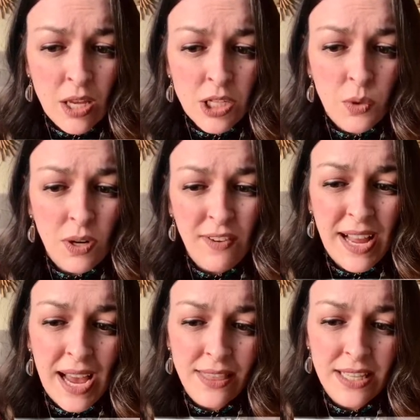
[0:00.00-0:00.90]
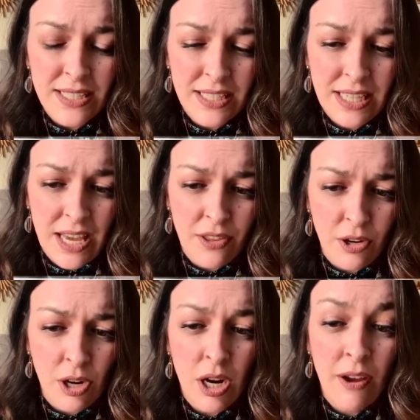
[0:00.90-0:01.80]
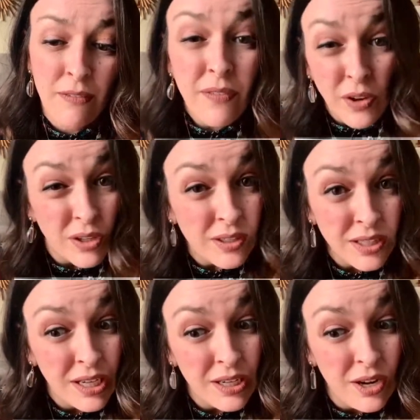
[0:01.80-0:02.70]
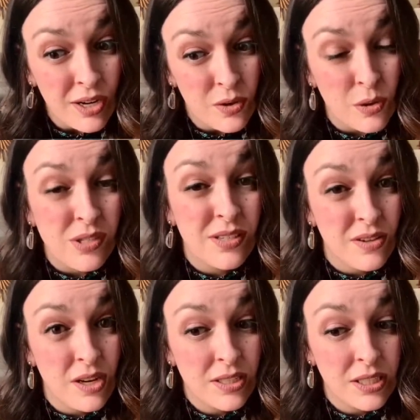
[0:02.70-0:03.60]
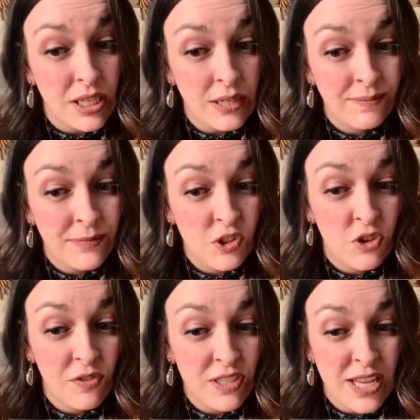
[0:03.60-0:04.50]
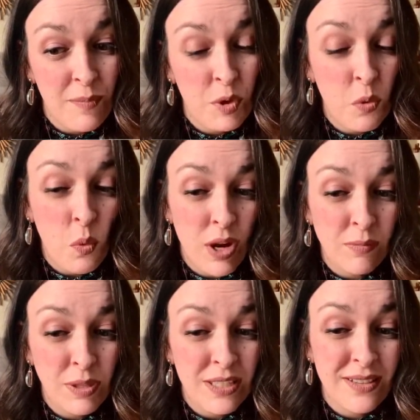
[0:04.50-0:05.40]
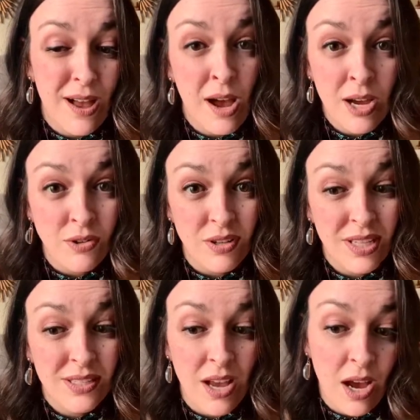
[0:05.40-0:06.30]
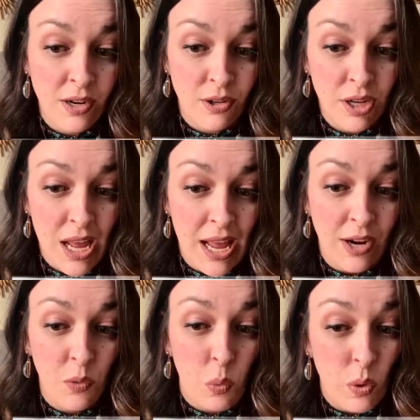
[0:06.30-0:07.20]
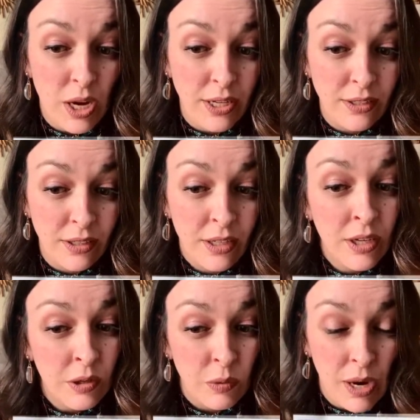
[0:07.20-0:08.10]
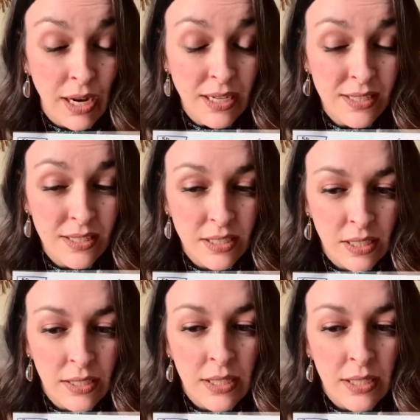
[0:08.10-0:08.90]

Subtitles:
So what if I add these together vertically, not horizontally? So for example, 1 plus 100, that's 101, right?